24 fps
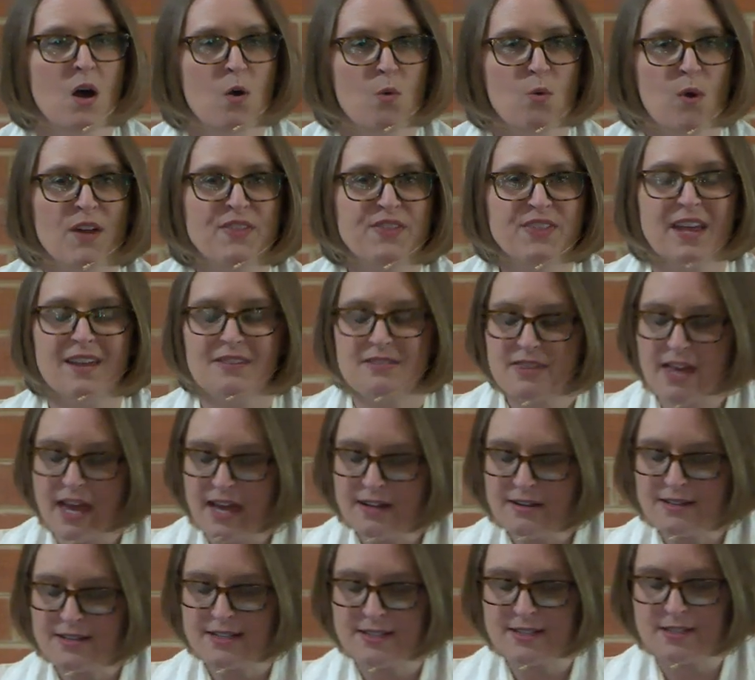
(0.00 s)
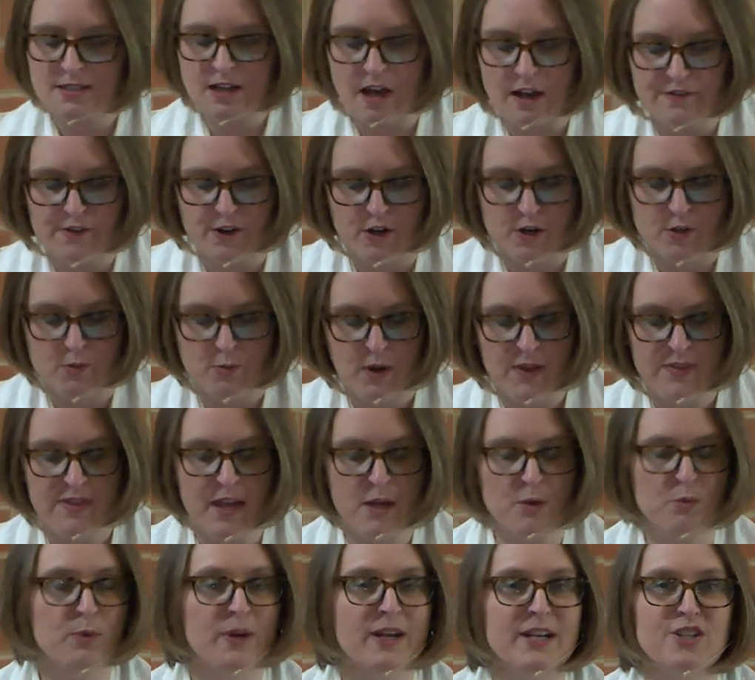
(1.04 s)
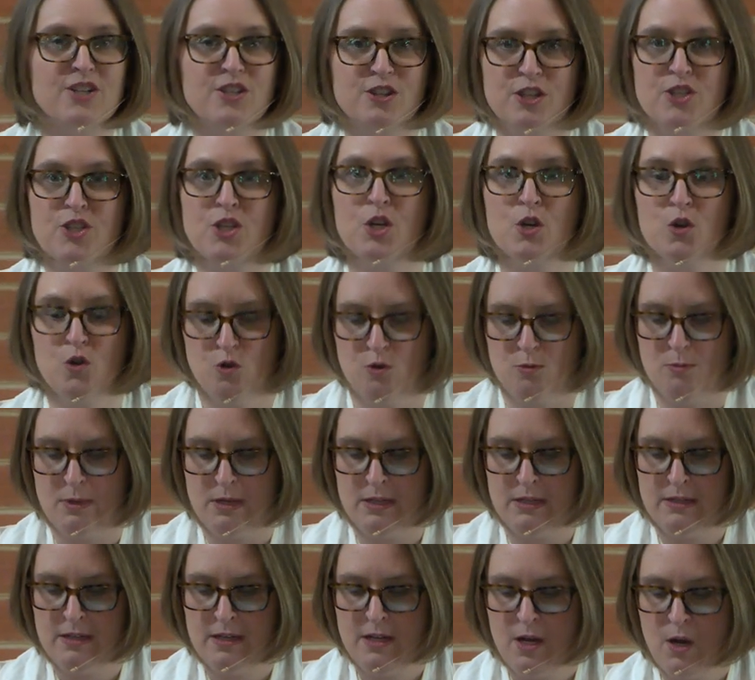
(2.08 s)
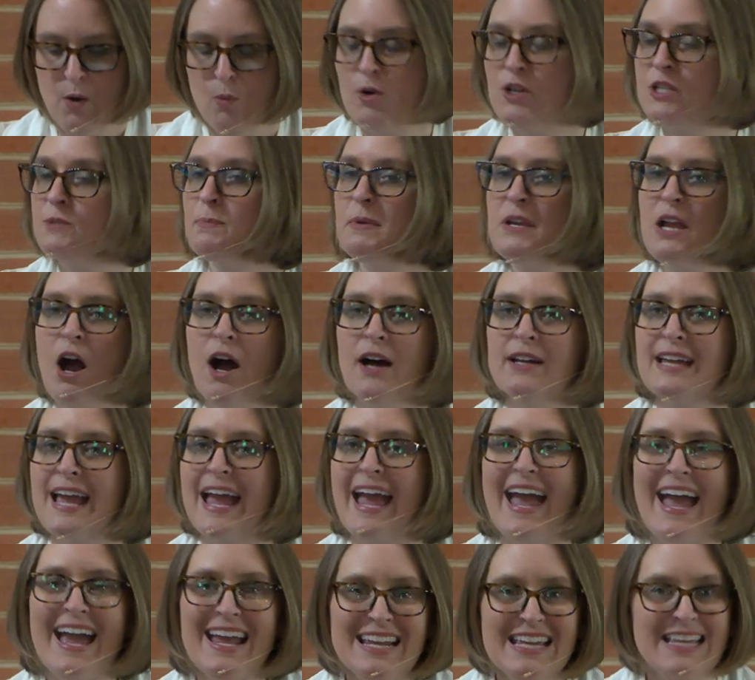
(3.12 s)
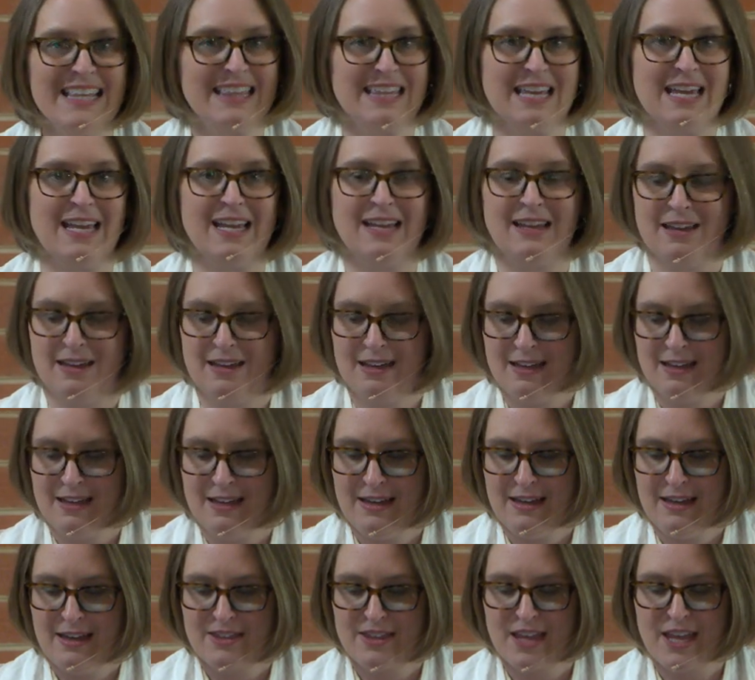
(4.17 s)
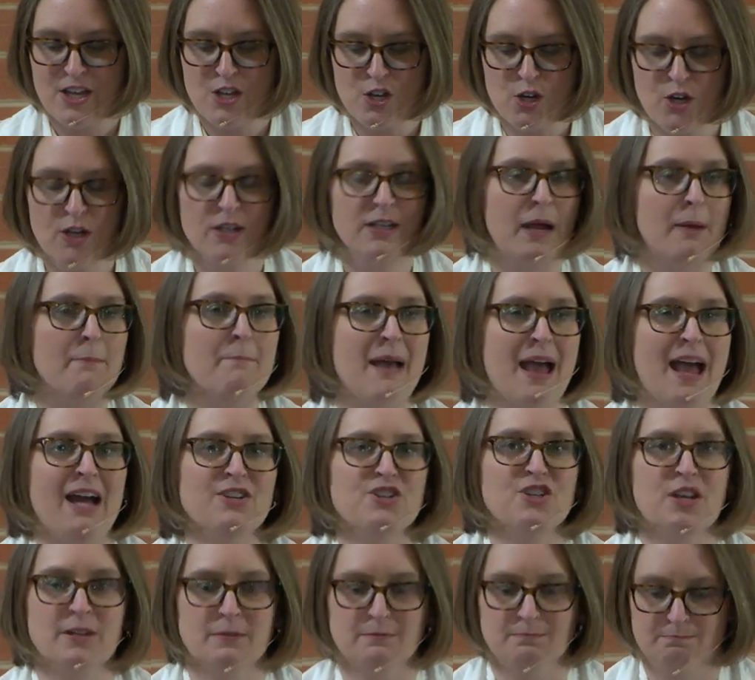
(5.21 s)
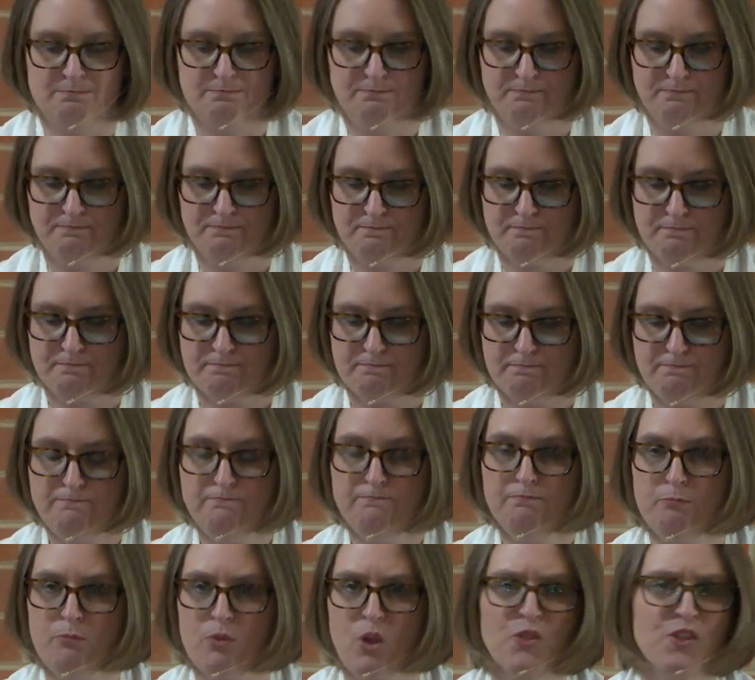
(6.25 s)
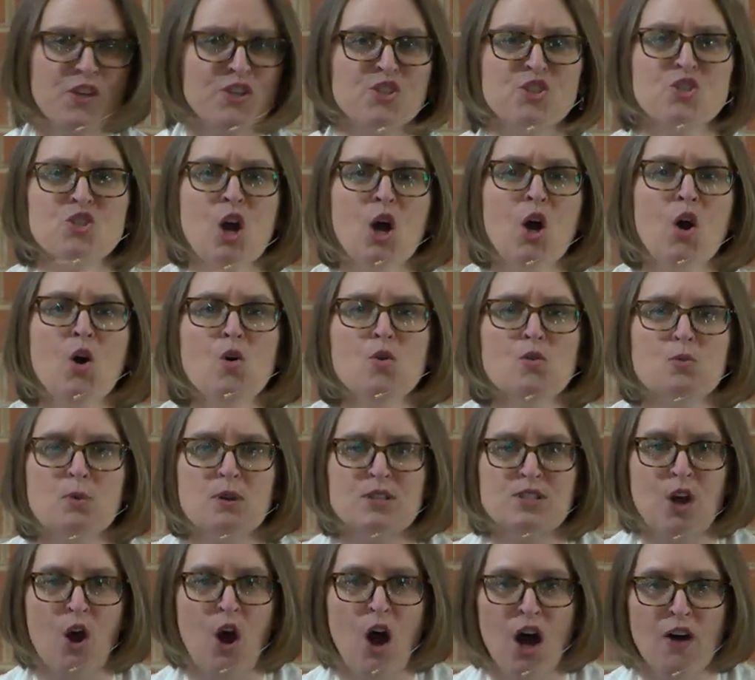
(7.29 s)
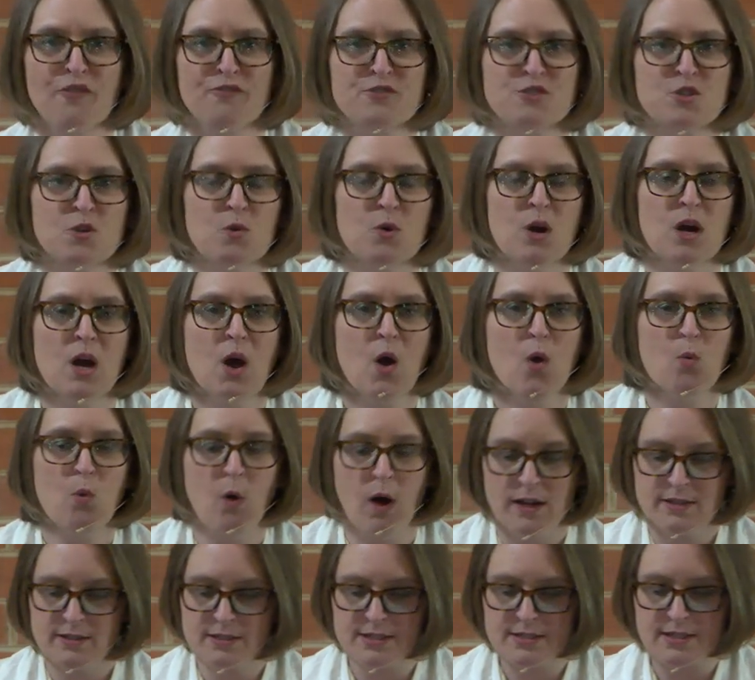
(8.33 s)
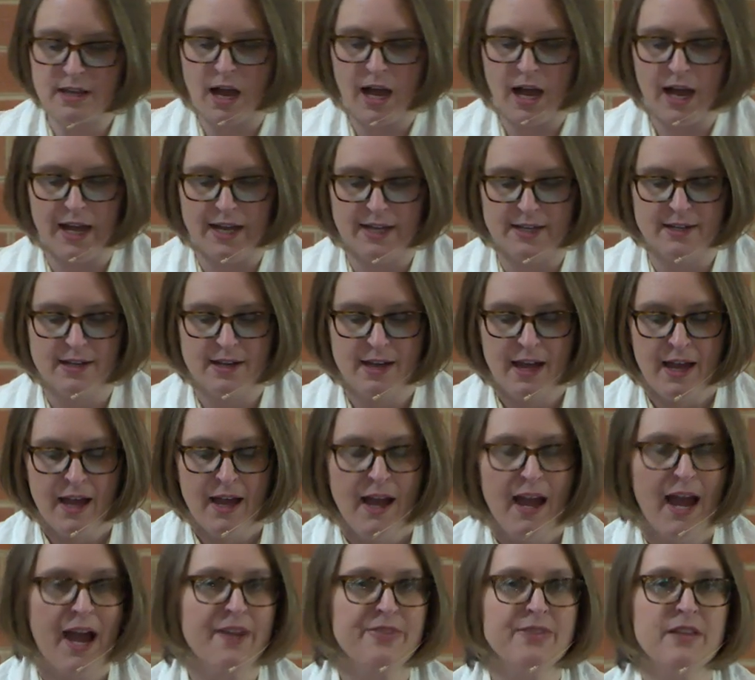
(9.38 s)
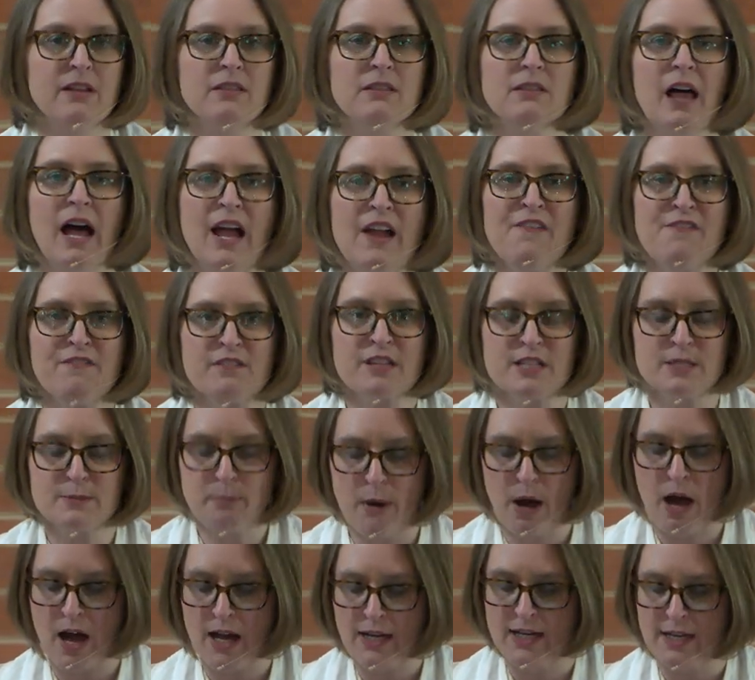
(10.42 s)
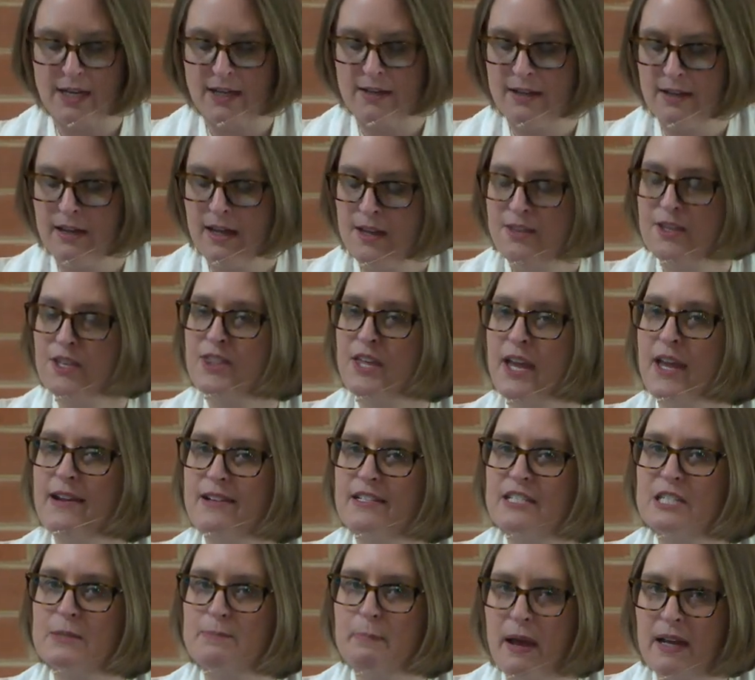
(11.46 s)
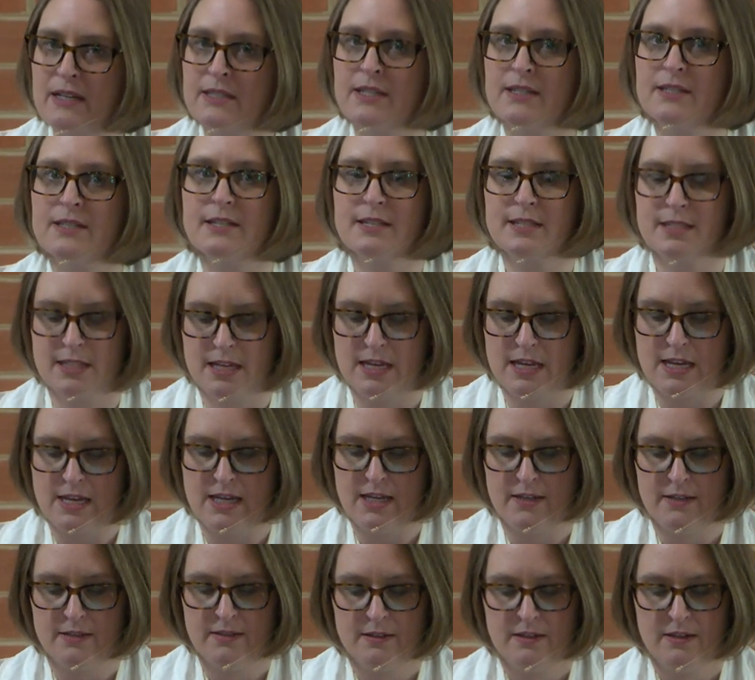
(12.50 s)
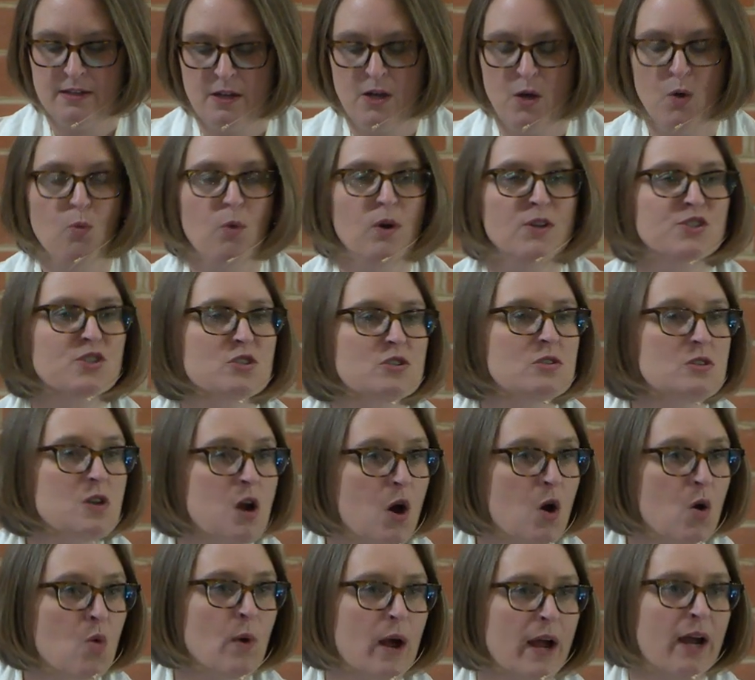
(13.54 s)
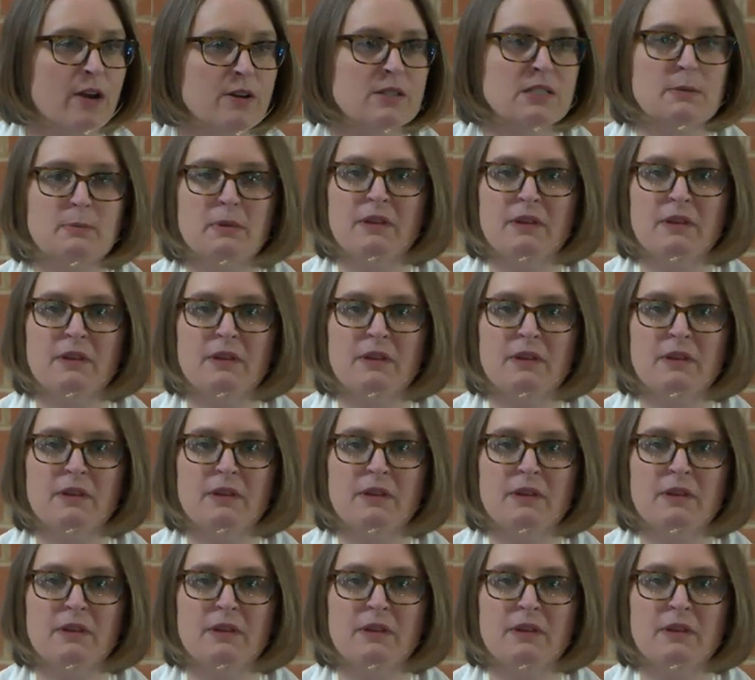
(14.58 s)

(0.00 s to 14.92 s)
What they then discovered when they reached the tomb was beyond anything they could imagine. The stone was off to one side, and the lifeless body that they expected to see was nowhere to